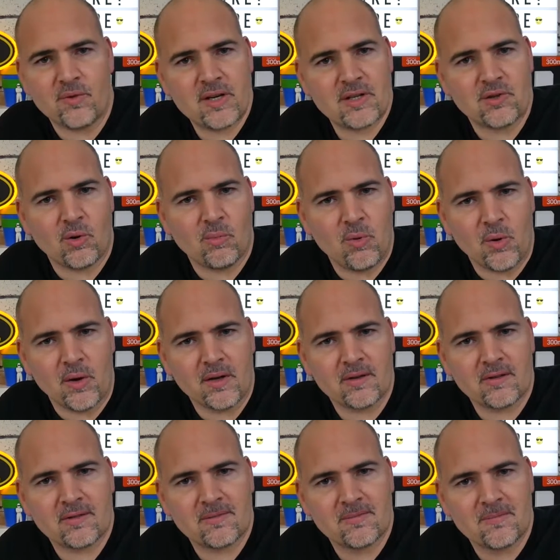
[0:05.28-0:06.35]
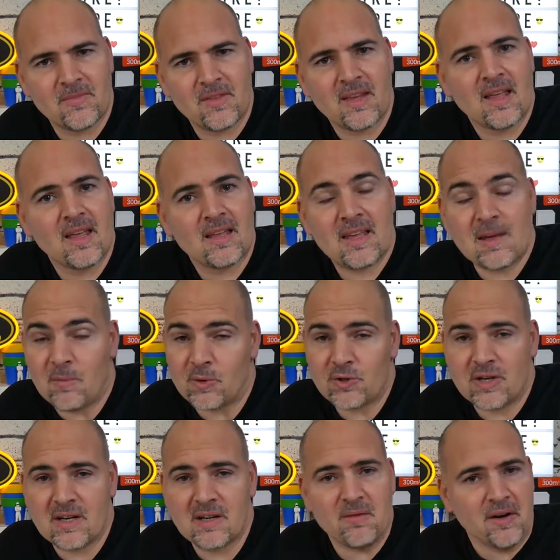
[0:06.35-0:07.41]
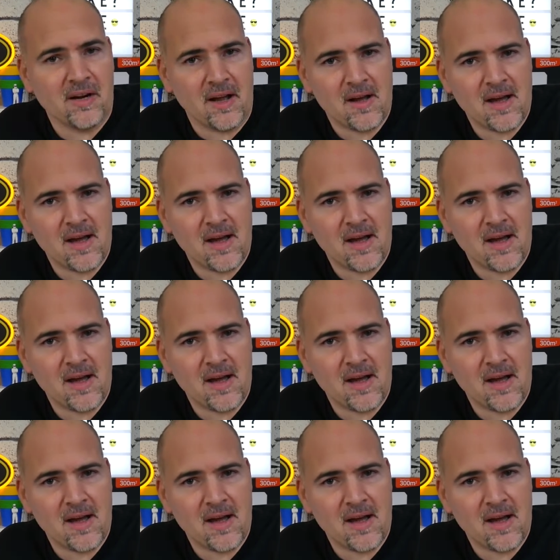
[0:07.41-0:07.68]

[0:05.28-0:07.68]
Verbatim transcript: restore points. Keep watching to find out